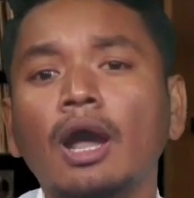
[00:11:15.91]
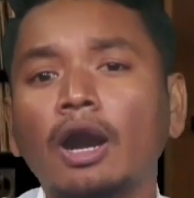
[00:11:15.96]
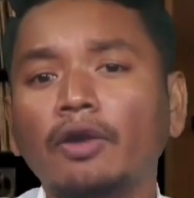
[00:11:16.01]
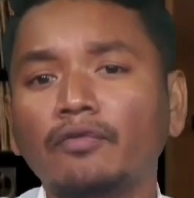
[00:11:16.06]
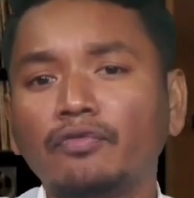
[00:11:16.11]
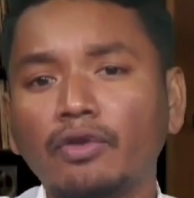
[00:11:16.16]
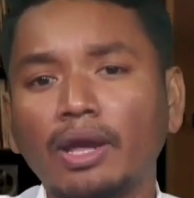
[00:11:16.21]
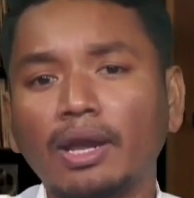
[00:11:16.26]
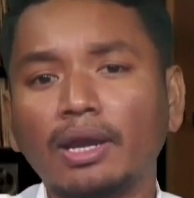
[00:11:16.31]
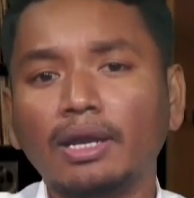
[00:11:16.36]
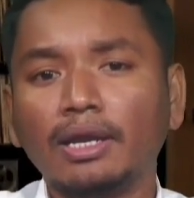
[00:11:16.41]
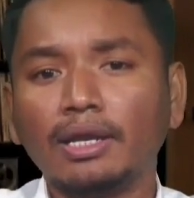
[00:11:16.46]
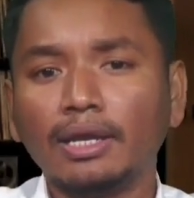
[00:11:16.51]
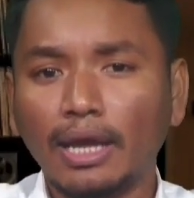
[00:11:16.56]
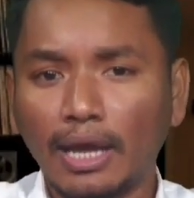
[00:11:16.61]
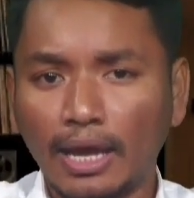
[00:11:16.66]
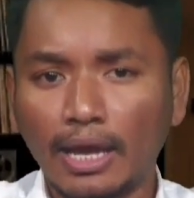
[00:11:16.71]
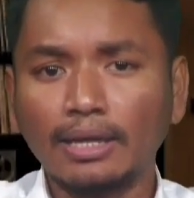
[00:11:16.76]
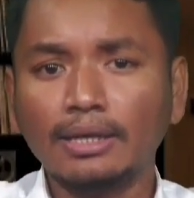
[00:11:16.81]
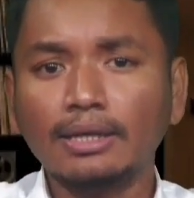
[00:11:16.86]
friendly
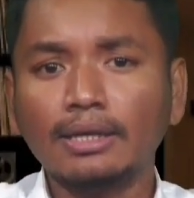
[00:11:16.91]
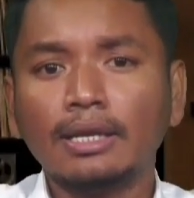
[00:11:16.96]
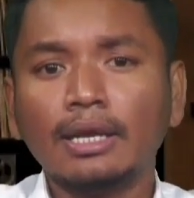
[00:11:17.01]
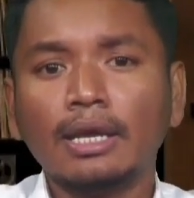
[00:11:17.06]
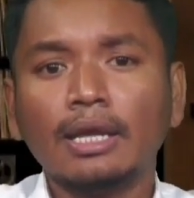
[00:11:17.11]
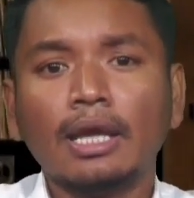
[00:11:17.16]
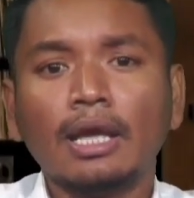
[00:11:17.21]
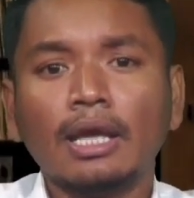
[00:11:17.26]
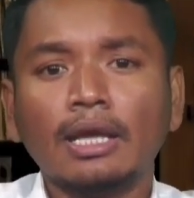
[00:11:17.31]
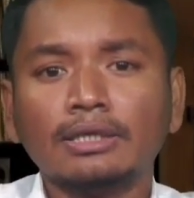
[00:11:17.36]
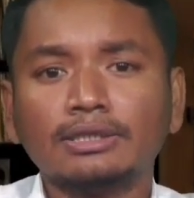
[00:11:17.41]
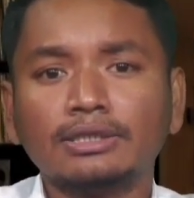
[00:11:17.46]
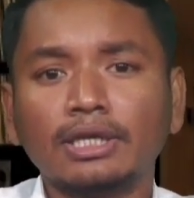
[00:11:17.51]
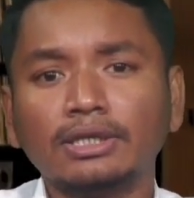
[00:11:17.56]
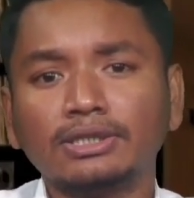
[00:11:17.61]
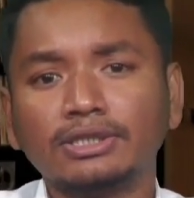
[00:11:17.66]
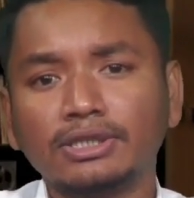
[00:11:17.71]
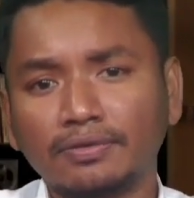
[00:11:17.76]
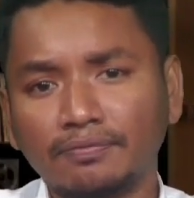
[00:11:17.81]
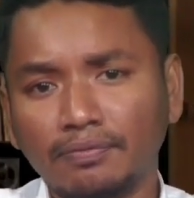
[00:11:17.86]
and
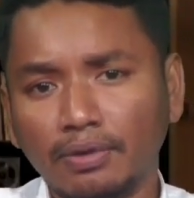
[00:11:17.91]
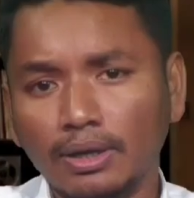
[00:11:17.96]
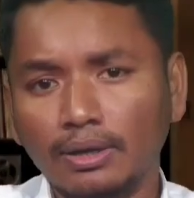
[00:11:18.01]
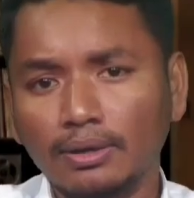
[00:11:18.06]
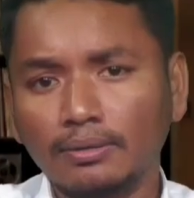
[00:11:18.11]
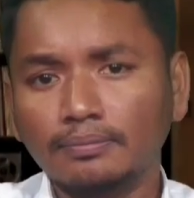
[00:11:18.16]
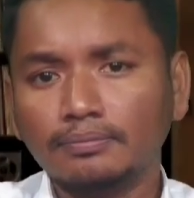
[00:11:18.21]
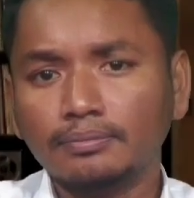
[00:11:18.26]
searchable.